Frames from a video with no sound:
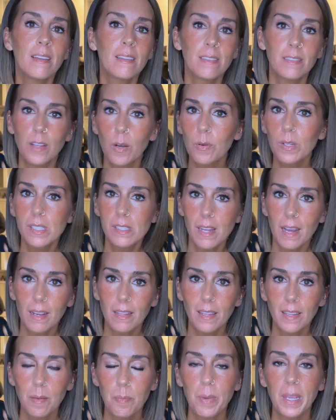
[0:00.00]
No, it's not
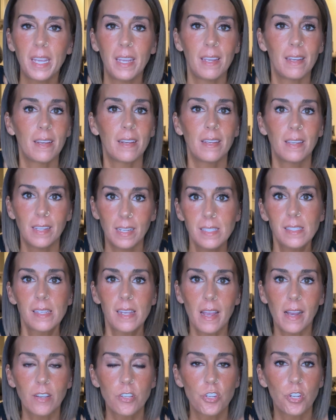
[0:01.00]
clickbait. Yes, he
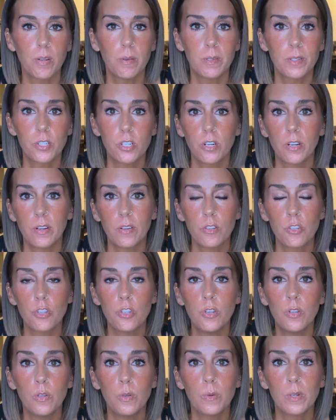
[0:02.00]
actually returned
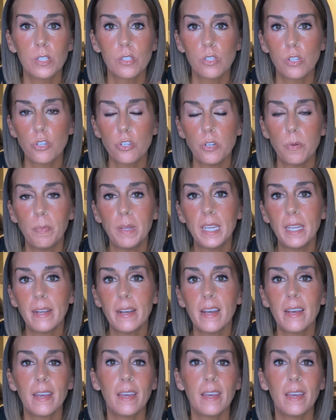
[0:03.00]
to social media,